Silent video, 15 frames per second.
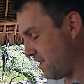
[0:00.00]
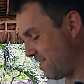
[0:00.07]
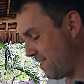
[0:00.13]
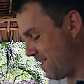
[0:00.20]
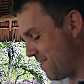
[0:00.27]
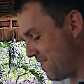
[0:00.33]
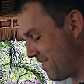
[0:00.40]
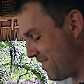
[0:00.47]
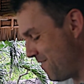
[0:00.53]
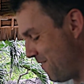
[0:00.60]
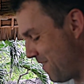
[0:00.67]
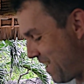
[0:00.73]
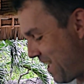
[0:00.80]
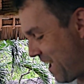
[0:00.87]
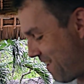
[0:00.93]
No, it's
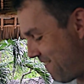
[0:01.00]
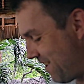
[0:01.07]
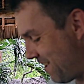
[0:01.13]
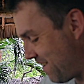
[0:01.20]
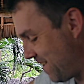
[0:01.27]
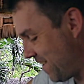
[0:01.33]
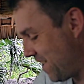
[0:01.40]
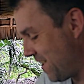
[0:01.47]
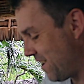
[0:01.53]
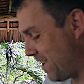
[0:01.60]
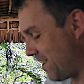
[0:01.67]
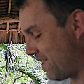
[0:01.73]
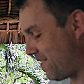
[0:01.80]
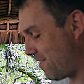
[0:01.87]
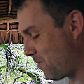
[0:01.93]
not a carrot. I'm
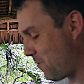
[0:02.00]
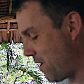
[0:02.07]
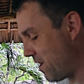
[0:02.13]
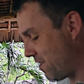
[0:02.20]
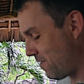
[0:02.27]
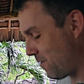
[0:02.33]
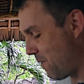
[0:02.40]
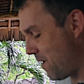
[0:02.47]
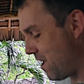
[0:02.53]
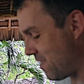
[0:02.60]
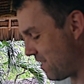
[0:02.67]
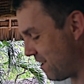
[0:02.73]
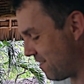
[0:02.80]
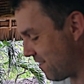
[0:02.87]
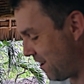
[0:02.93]
going to square
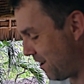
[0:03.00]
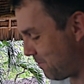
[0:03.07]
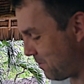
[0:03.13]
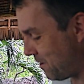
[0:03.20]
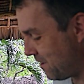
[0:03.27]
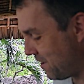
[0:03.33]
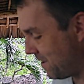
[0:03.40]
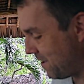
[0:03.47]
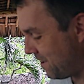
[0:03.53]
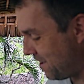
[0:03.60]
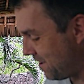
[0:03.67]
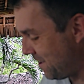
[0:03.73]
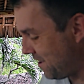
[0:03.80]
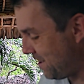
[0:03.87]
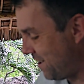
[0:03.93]
these up.
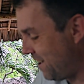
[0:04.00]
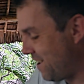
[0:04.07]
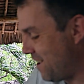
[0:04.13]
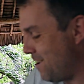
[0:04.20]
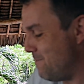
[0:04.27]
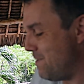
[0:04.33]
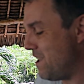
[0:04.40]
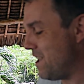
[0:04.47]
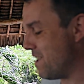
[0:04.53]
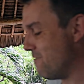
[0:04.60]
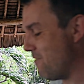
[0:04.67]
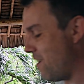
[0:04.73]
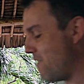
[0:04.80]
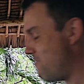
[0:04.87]
I can't believe I've